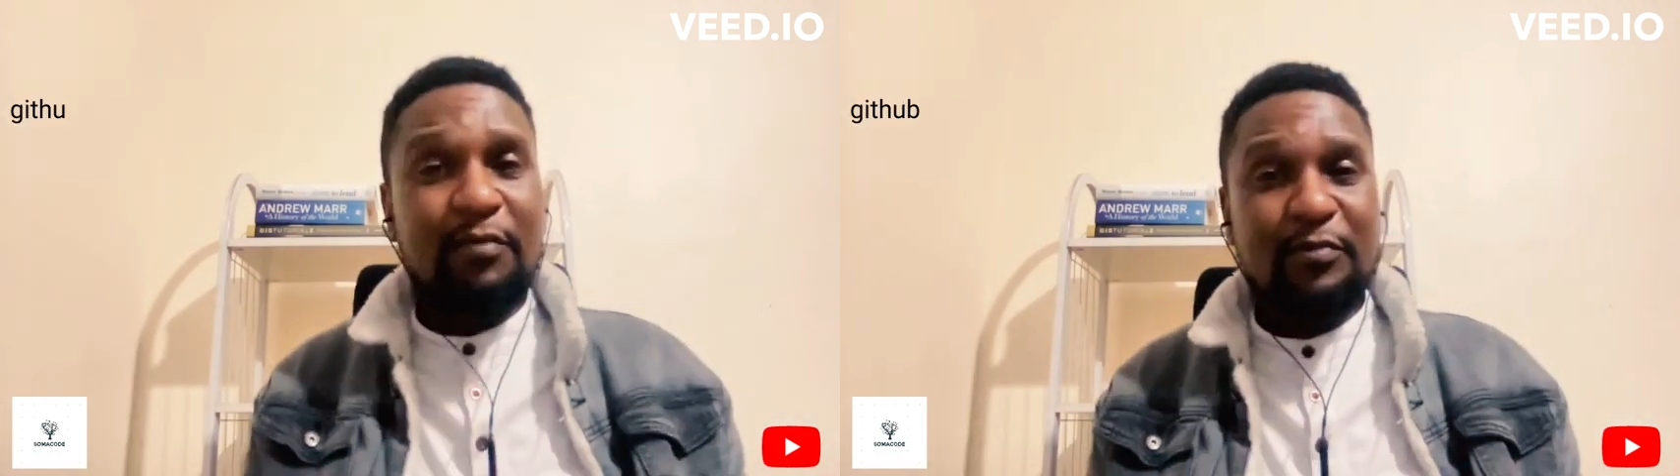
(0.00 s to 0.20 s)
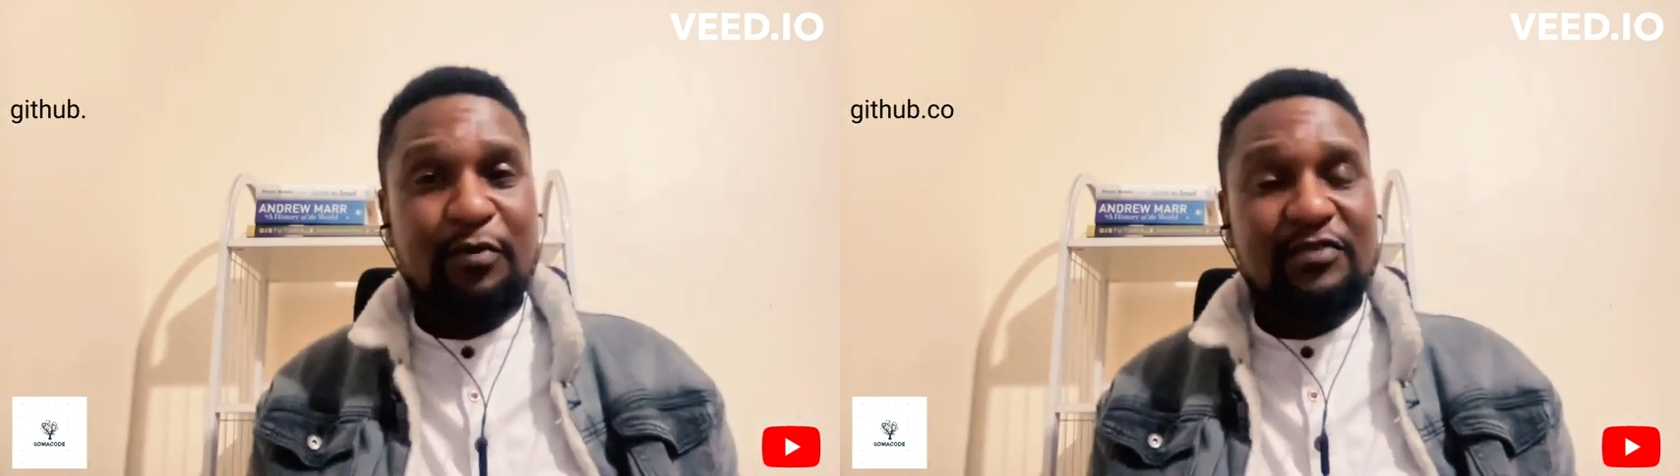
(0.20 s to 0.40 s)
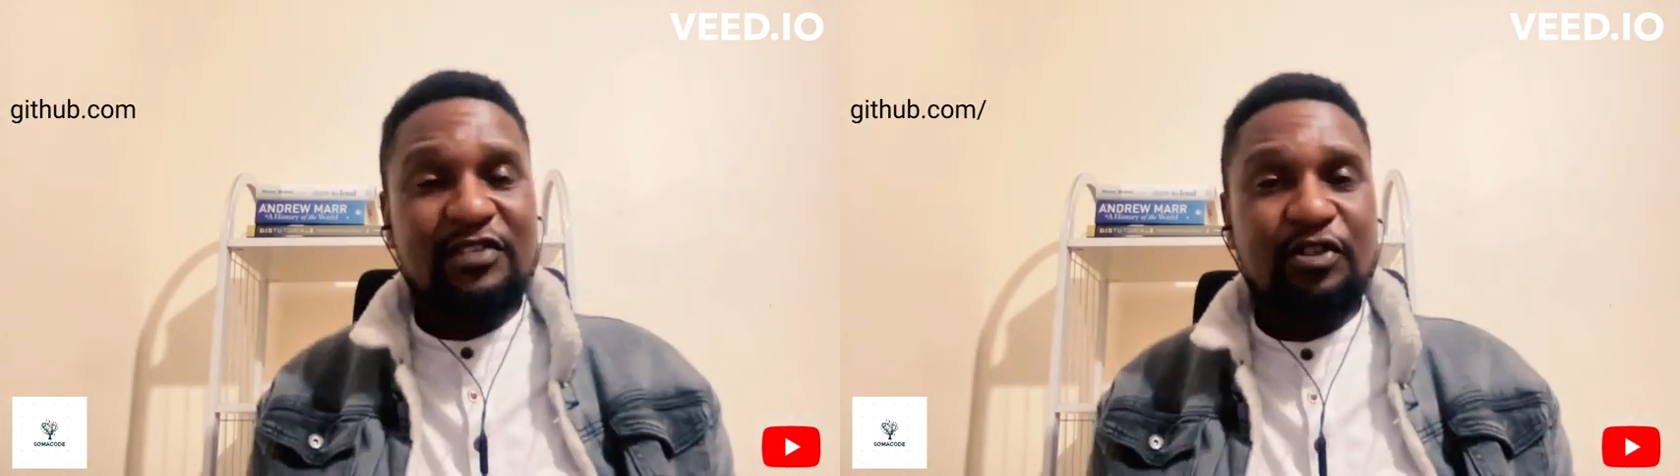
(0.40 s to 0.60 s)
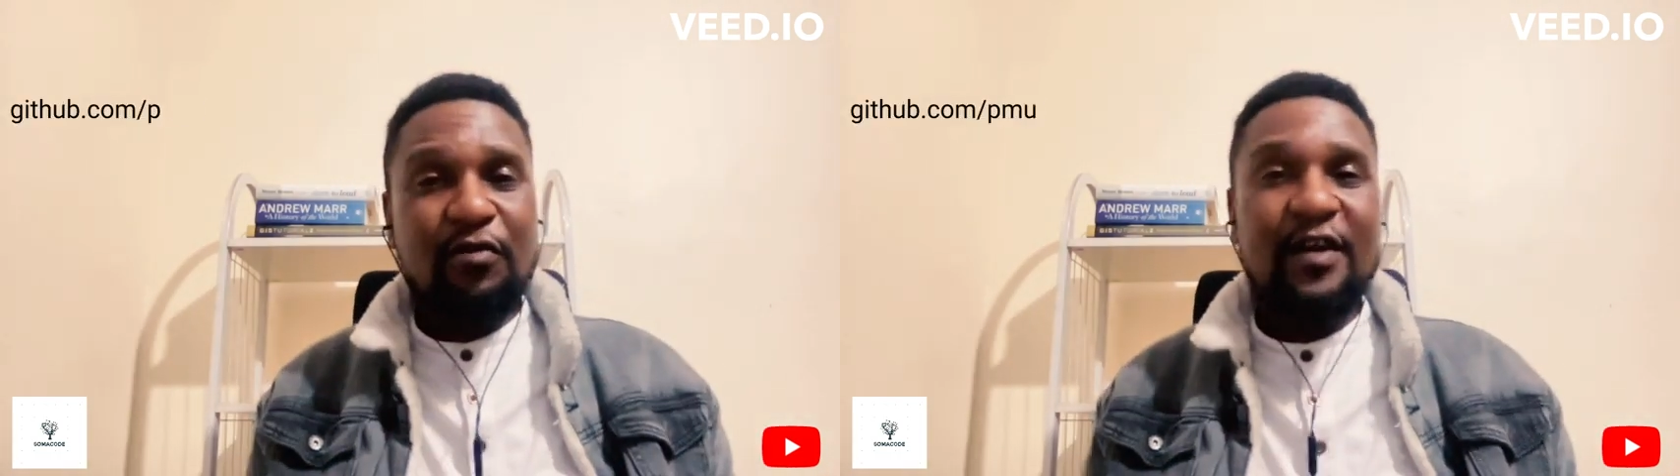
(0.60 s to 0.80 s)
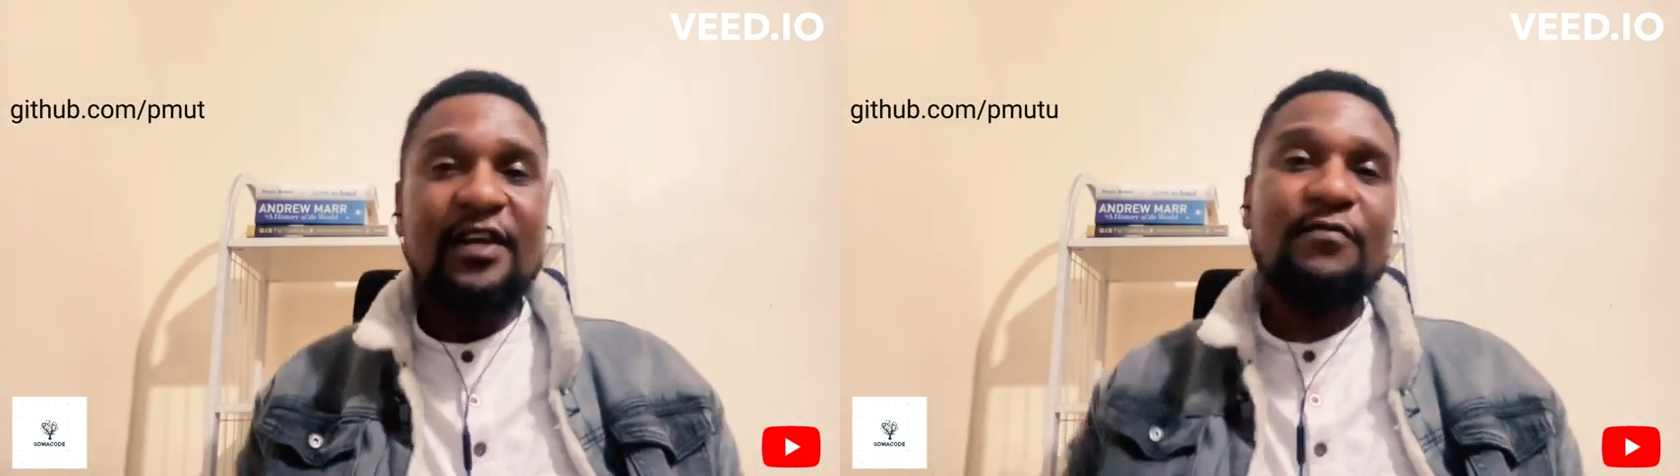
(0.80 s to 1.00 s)

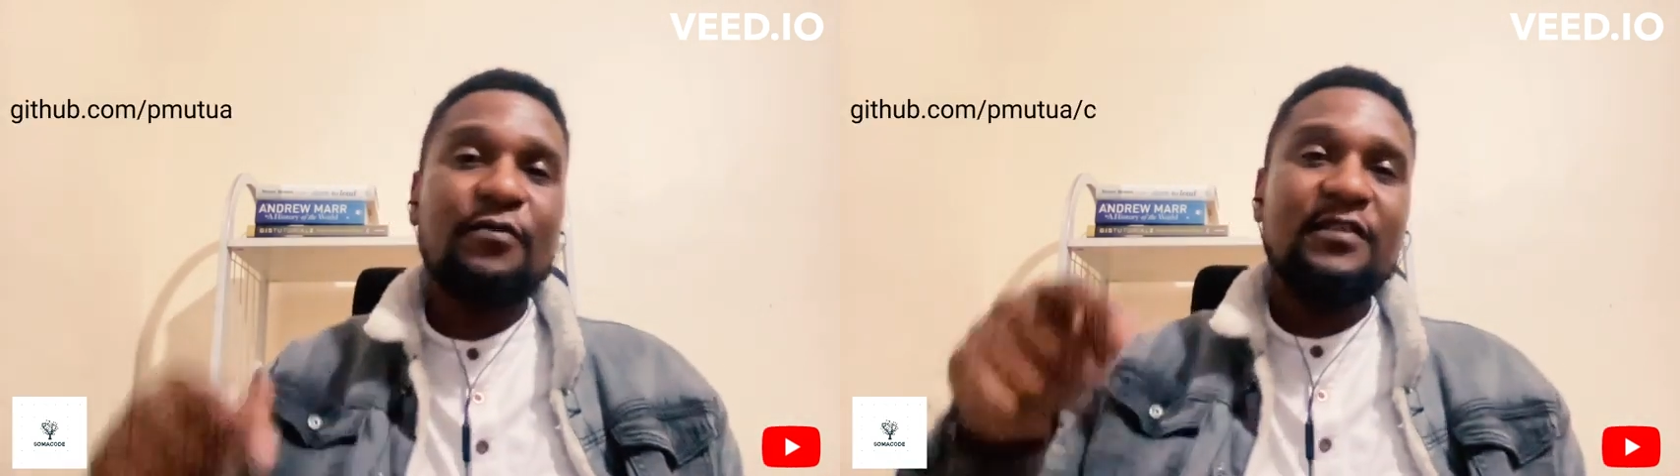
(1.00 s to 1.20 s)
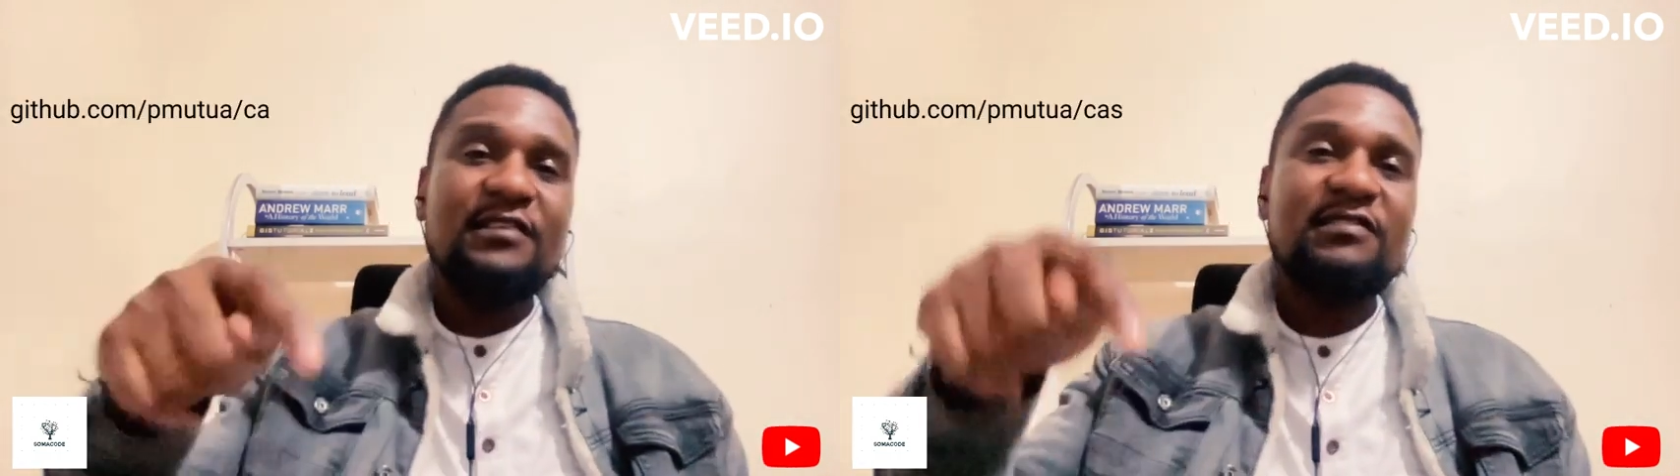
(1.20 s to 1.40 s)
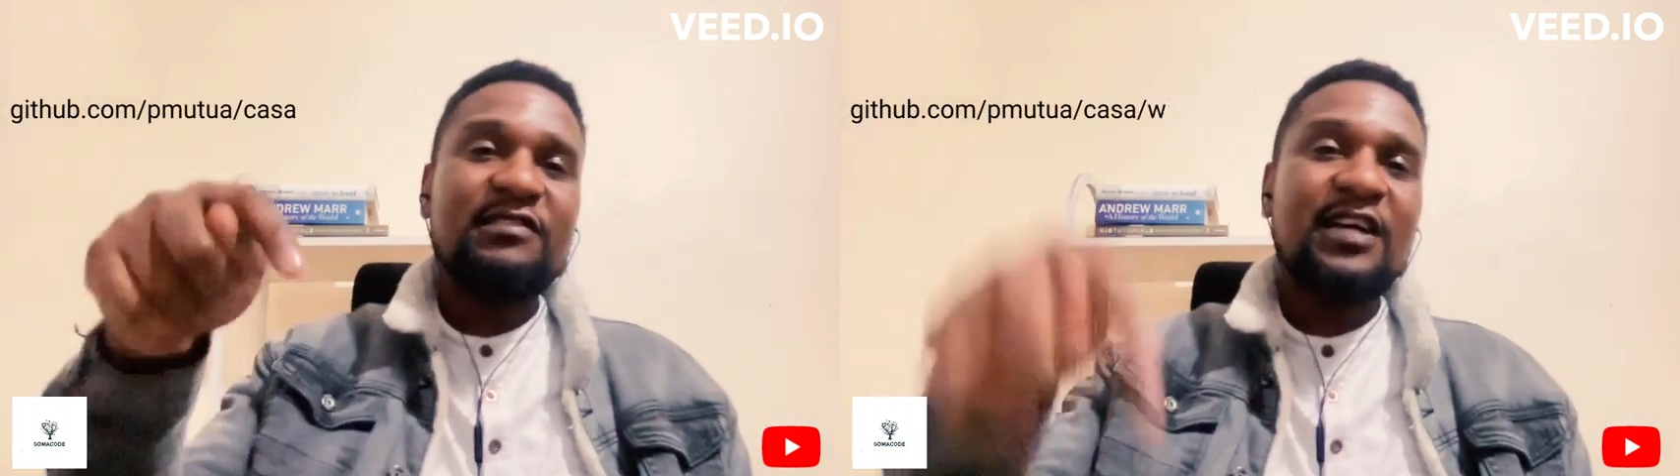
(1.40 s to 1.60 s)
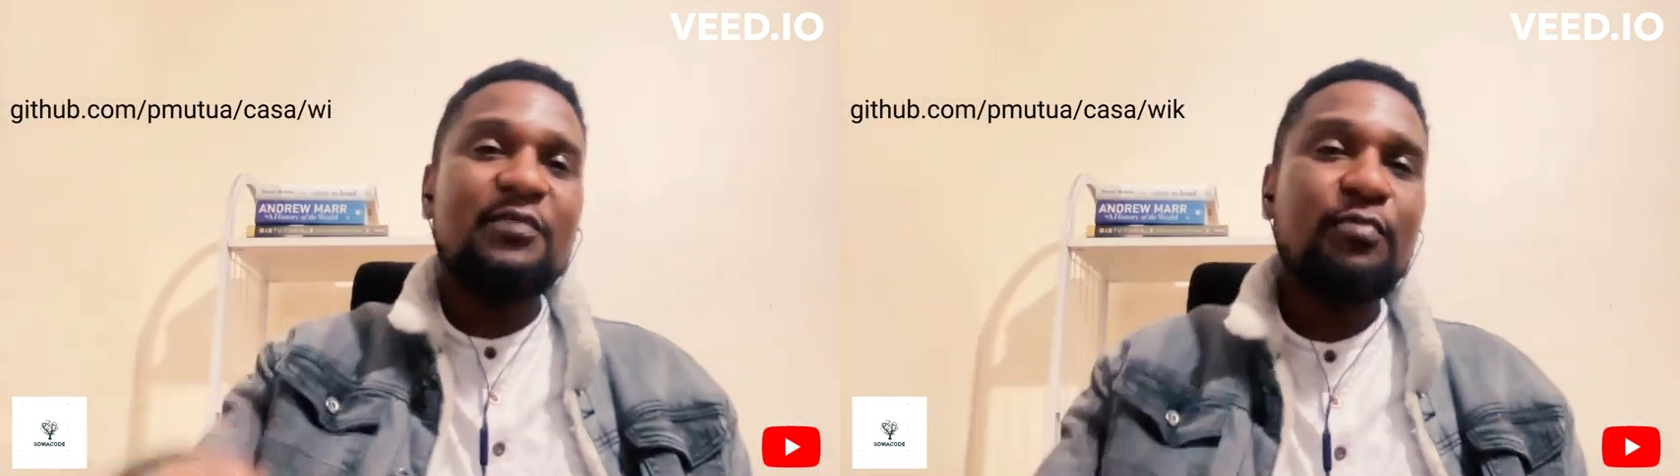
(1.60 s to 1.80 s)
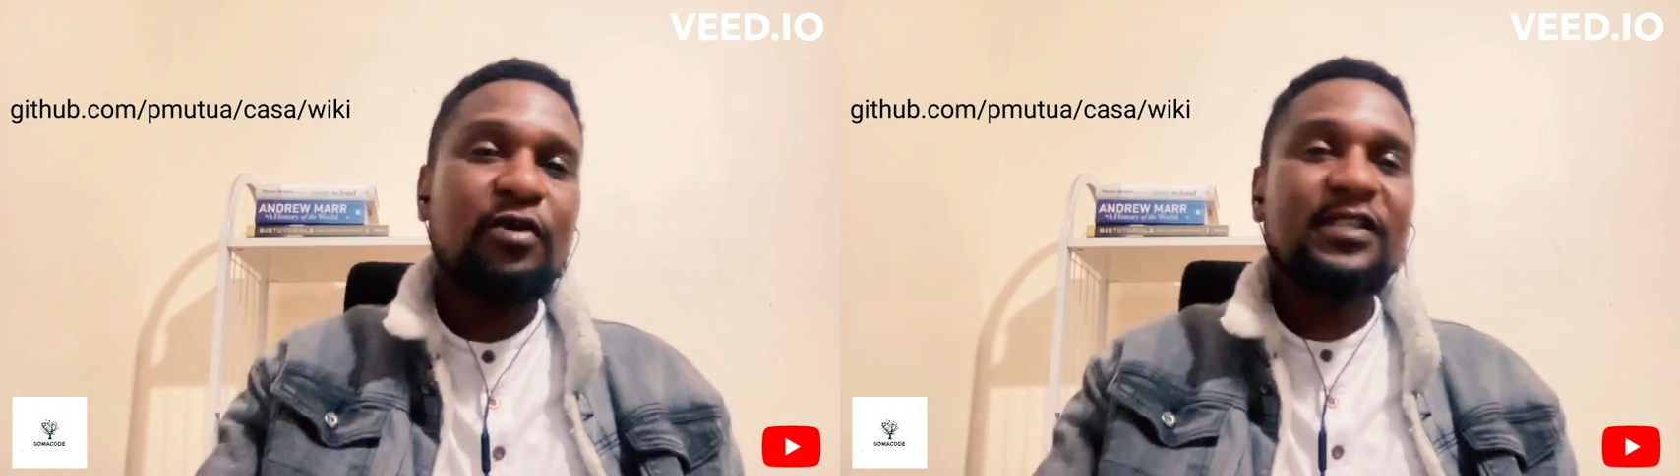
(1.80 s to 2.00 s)
repository for this
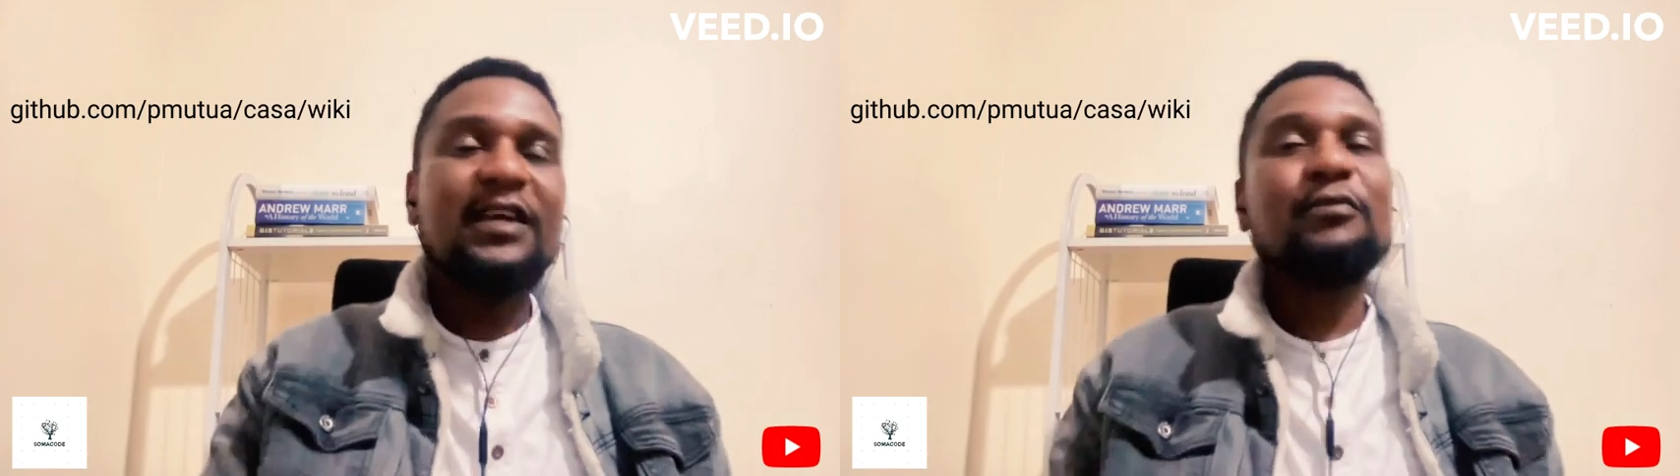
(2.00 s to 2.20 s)
chatbot,